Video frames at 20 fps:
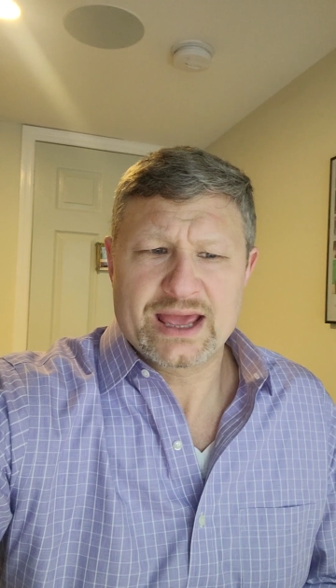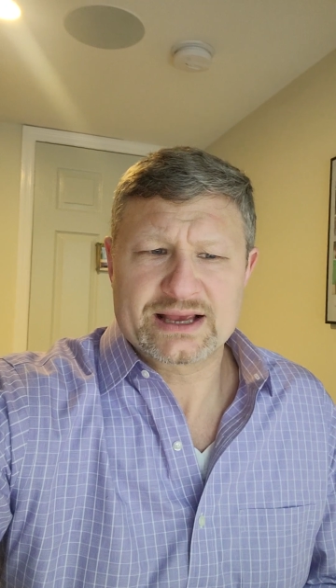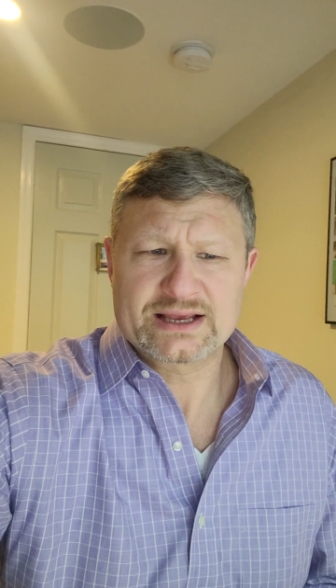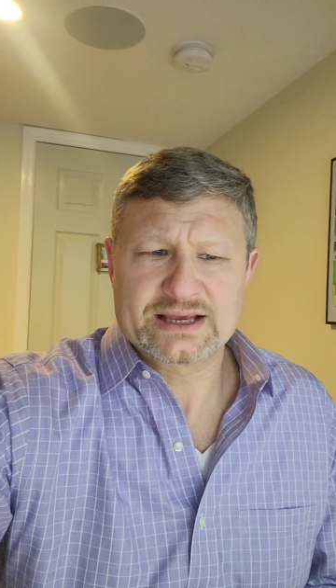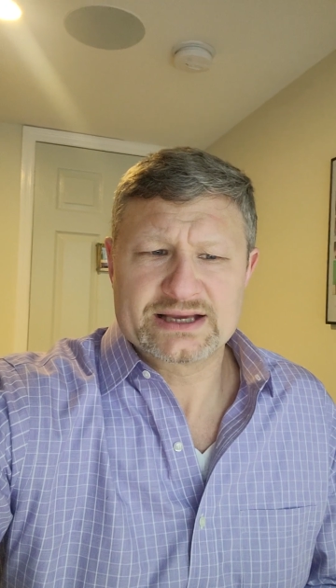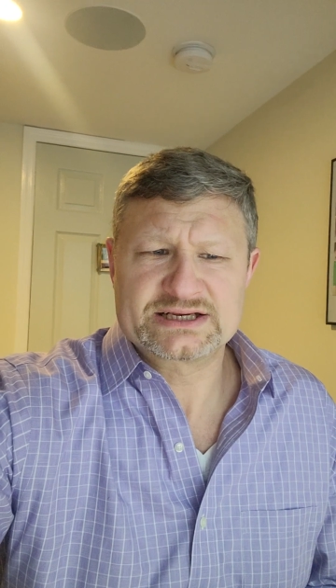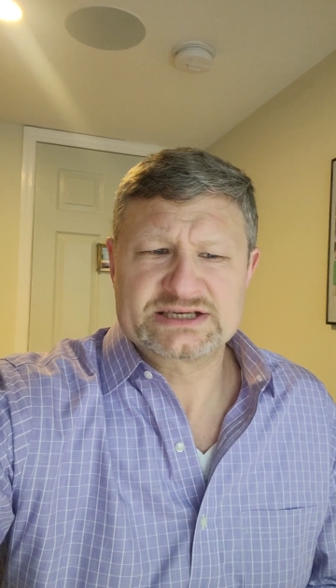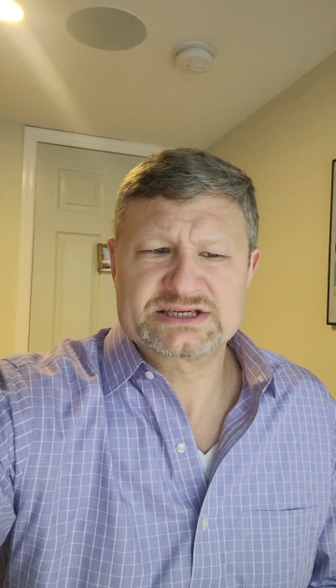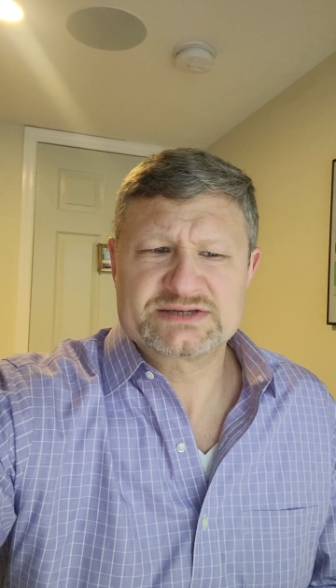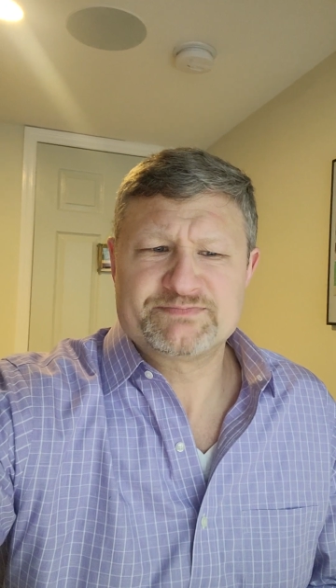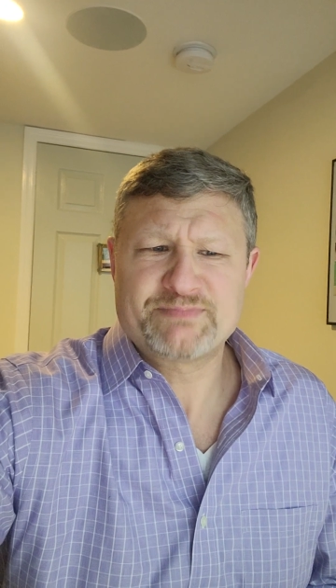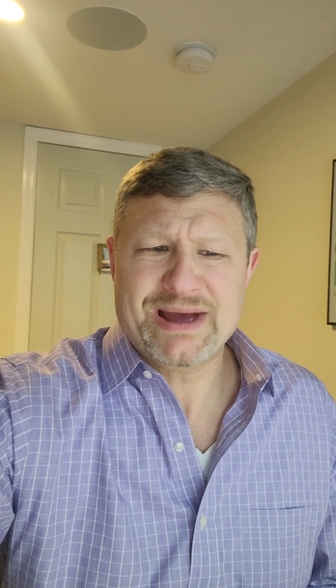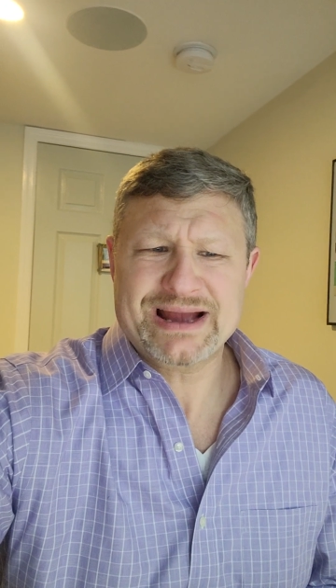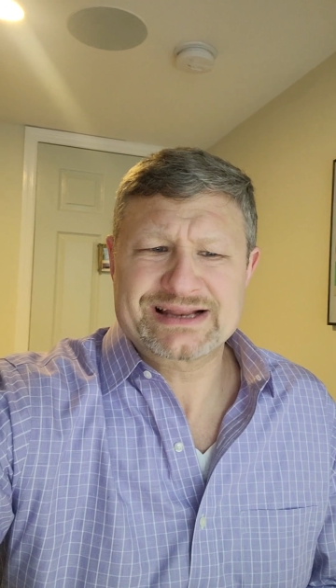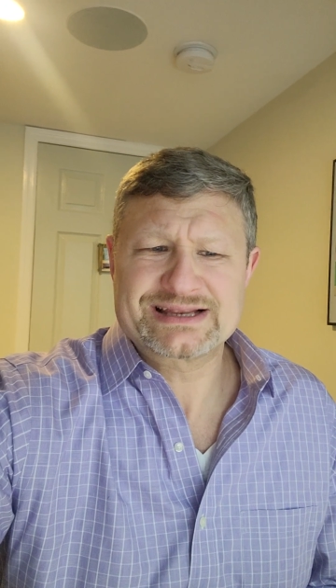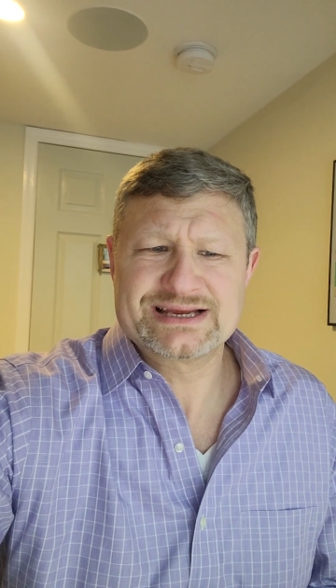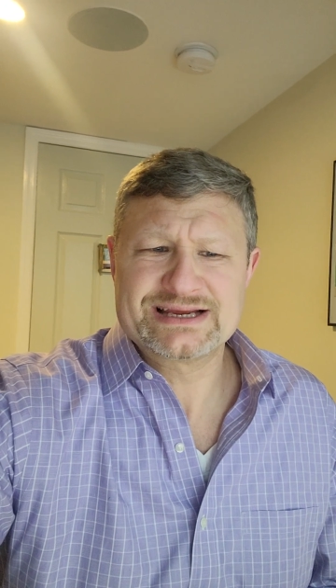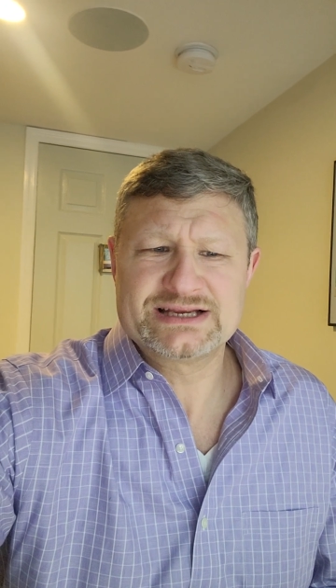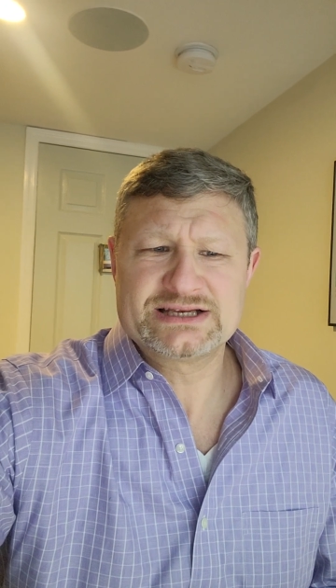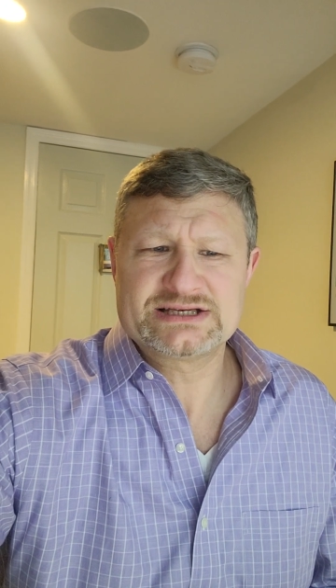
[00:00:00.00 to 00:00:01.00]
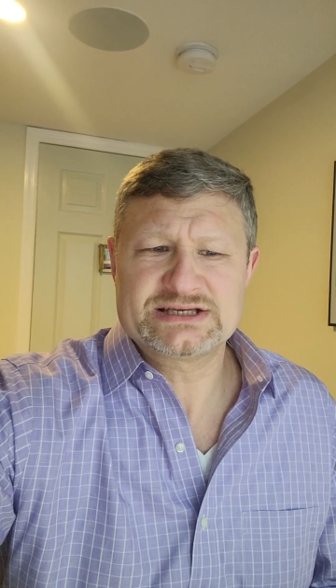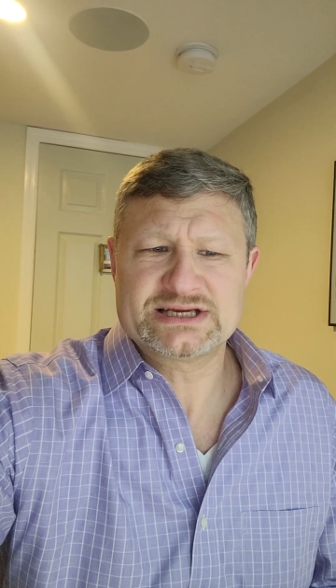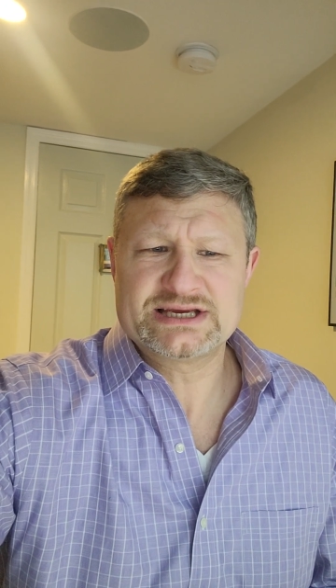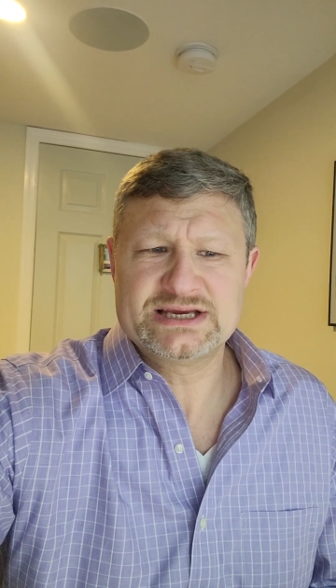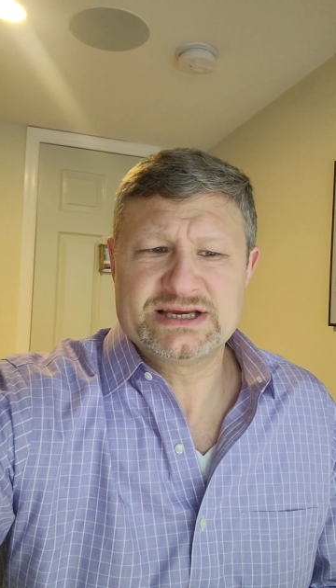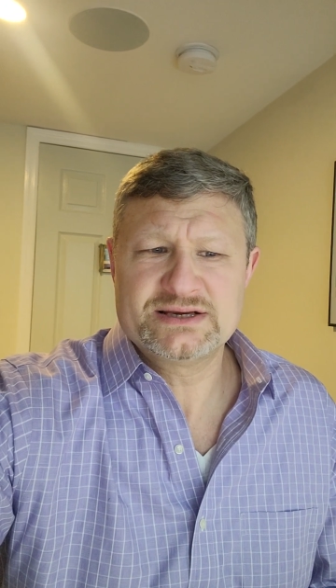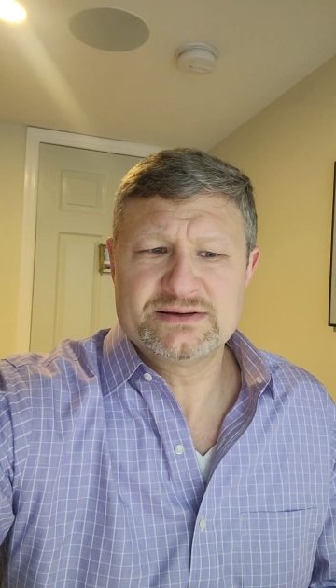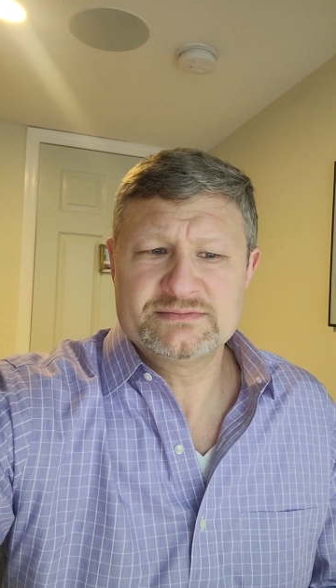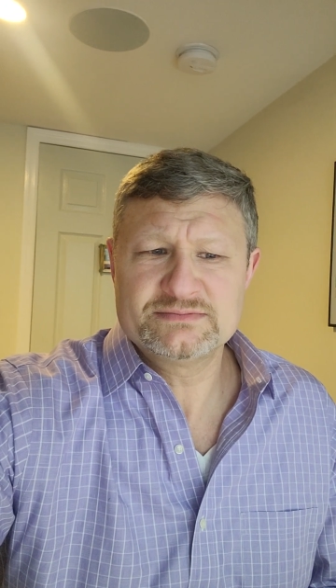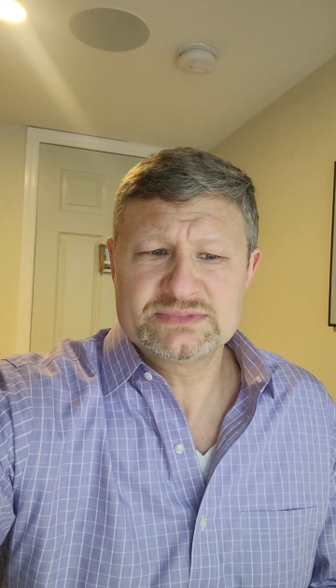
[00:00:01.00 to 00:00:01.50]
expecting
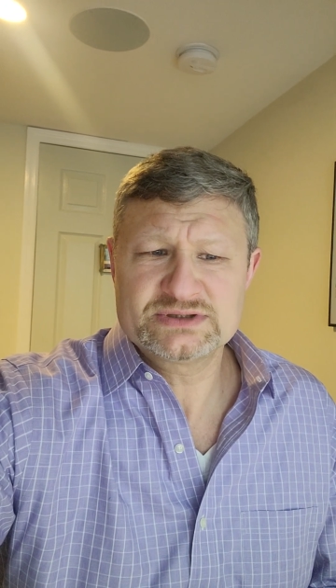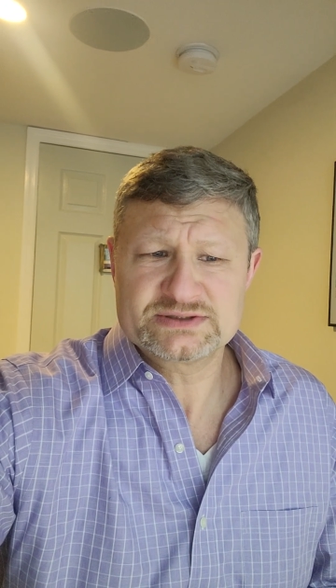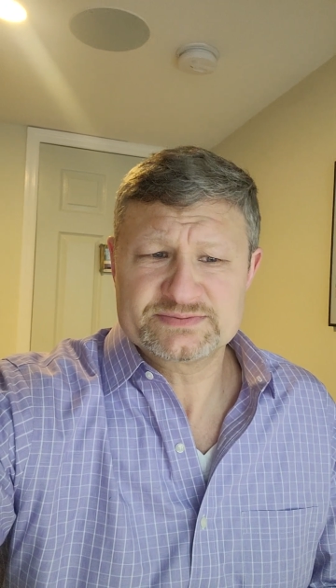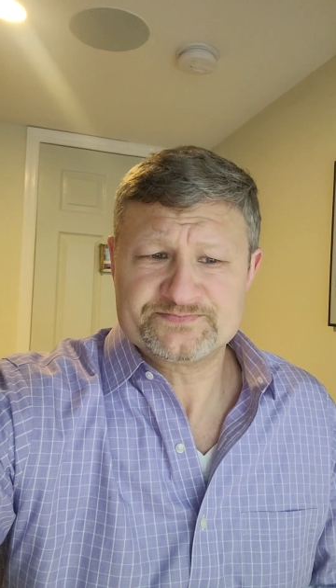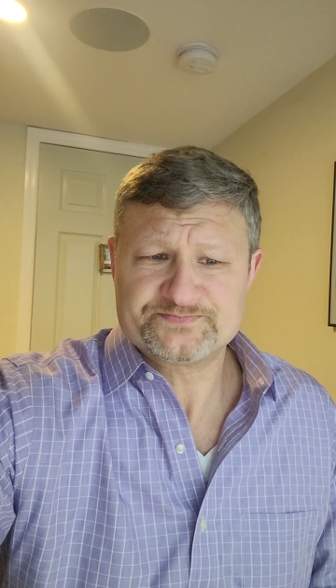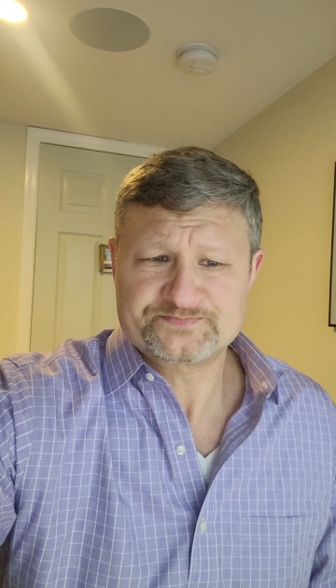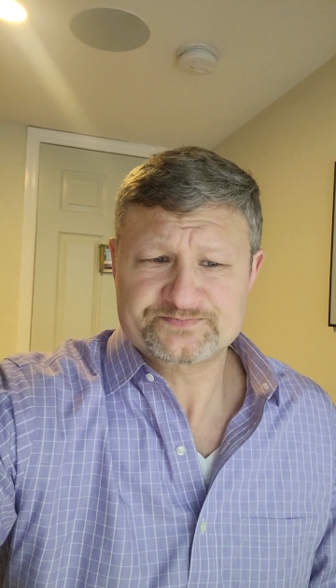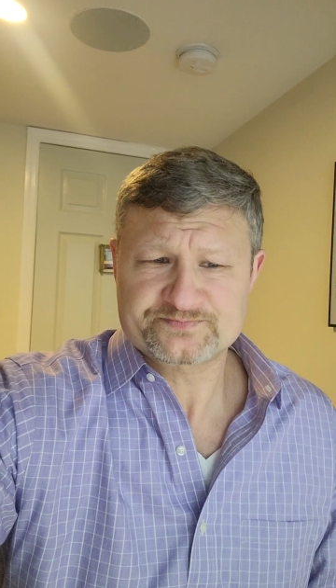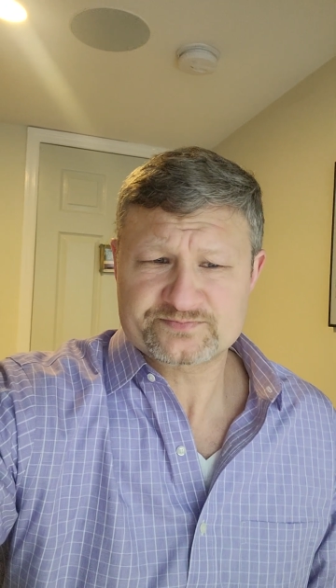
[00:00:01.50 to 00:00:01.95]
teams